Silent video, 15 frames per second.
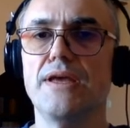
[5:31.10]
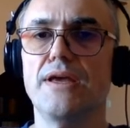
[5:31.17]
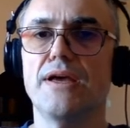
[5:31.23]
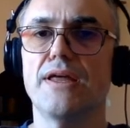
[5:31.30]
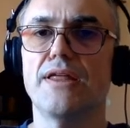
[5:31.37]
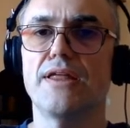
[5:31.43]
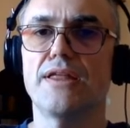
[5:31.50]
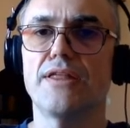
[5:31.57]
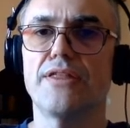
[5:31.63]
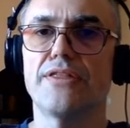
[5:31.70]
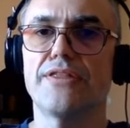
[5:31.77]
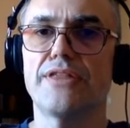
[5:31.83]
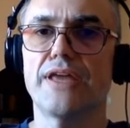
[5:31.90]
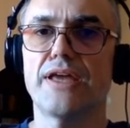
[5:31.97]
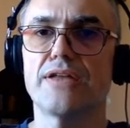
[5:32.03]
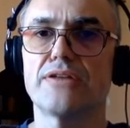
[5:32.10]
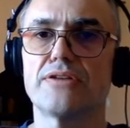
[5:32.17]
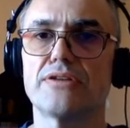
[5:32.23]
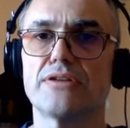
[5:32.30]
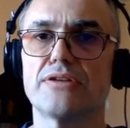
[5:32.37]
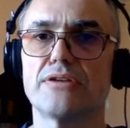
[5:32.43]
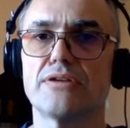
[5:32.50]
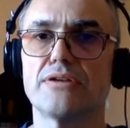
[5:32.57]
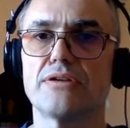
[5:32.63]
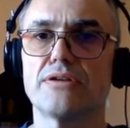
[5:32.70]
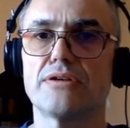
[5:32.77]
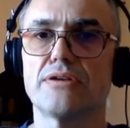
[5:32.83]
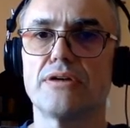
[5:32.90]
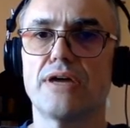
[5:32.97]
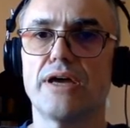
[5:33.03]

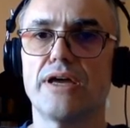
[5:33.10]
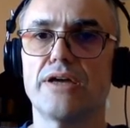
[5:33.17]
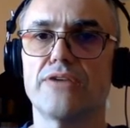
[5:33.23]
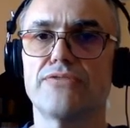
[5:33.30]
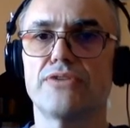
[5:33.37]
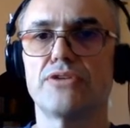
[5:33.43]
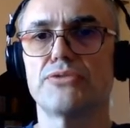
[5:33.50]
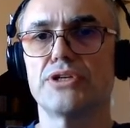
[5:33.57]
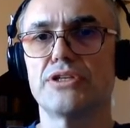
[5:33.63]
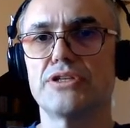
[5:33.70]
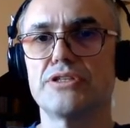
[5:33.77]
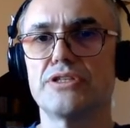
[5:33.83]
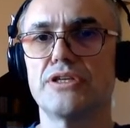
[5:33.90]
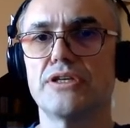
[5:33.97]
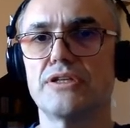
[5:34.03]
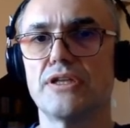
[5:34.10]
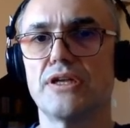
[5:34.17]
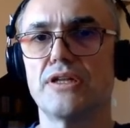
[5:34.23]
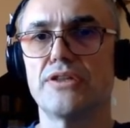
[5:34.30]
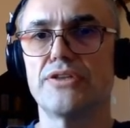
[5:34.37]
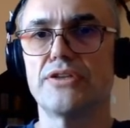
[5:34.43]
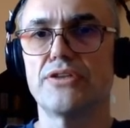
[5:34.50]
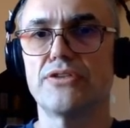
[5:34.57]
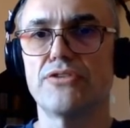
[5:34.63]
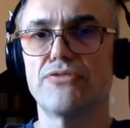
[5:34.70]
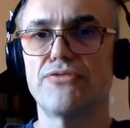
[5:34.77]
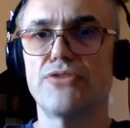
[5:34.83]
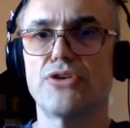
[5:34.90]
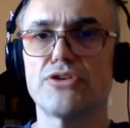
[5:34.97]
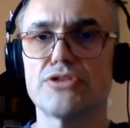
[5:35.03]
that I have already signaled in the
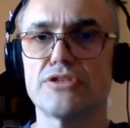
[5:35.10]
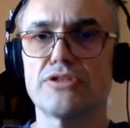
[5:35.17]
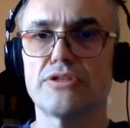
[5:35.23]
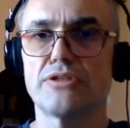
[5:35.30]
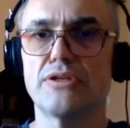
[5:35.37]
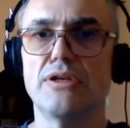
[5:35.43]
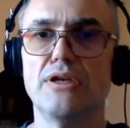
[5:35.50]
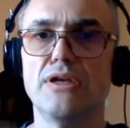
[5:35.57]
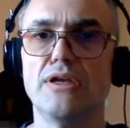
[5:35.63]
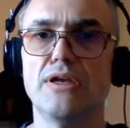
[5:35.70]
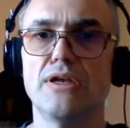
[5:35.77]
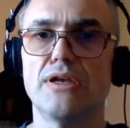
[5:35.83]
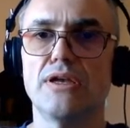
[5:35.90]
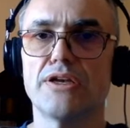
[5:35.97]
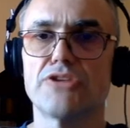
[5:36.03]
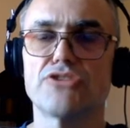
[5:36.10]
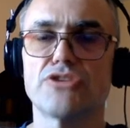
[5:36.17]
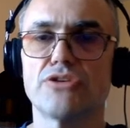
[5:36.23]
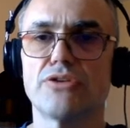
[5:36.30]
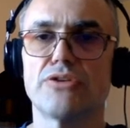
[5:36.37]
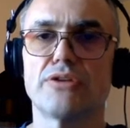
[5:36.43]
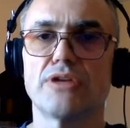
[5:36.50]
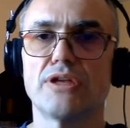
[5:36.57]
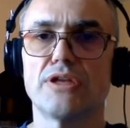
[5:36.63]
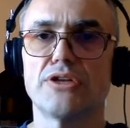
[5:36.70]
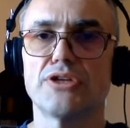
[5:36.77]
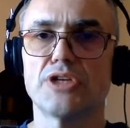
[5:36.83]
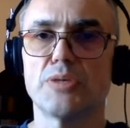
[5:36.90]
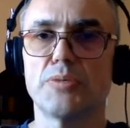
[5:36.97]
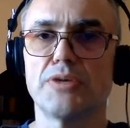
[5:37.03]
first lecture on the
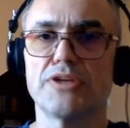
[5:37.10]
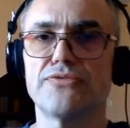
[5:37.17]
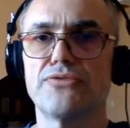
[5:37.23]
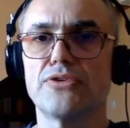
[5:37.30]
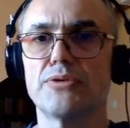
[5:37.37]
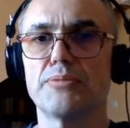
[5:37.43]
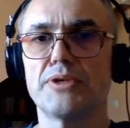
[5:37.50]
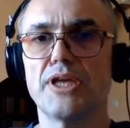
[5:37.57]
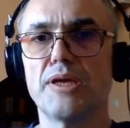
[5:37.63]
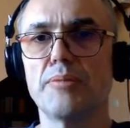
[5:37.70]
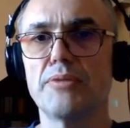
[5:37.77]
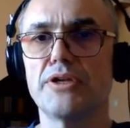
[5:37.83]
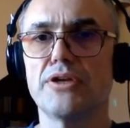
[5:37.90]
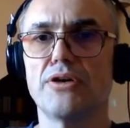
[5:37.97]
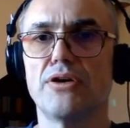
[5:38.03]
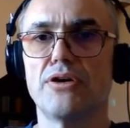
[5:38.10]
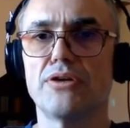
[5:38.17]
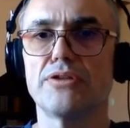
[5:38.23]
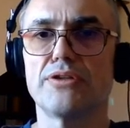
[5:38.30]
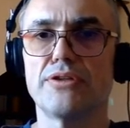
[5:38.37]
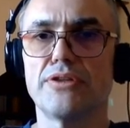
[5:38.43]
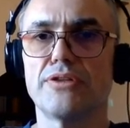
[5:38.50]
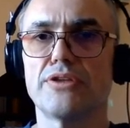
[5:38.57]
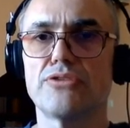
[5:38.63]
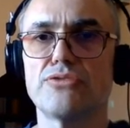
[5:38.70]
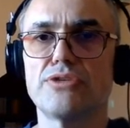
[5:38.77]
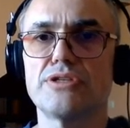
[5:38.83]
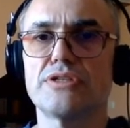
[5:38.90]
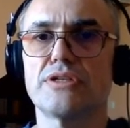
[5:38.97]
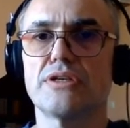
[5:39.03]
e-learning platform, namely on the
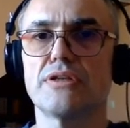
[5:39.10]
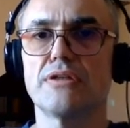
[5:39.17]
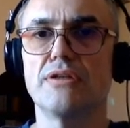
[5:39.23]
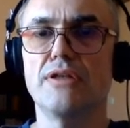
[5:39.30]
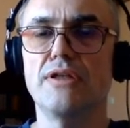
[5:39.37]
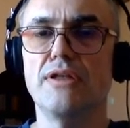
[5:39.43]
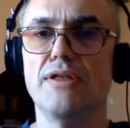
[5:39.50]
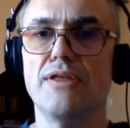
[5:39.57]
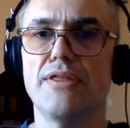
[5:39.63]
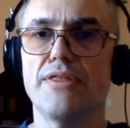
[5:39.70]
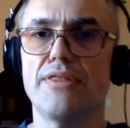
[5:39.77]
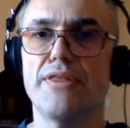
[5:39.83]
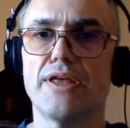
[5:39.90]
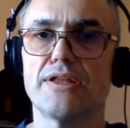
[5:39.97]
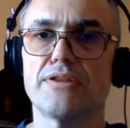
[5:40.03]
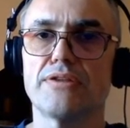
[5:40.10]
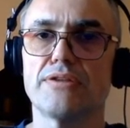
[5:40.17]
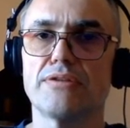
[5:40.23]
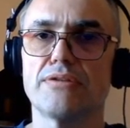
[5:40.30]
risk that